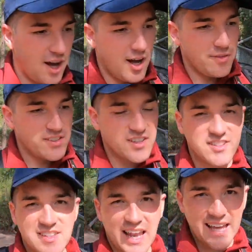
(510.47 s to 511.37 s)
there's a
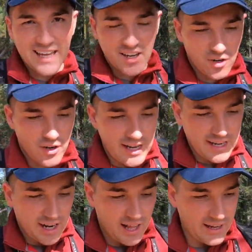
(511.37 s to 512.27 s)
slight
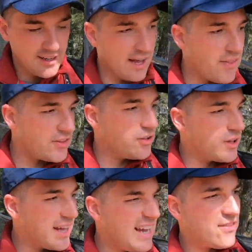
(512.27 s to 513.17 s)
incline, and then you'll
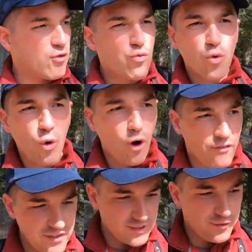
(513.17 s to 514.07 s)
hear the roar of
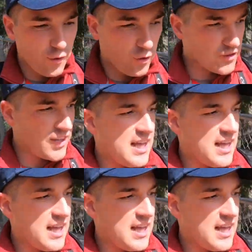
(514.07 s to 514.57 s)
these falls.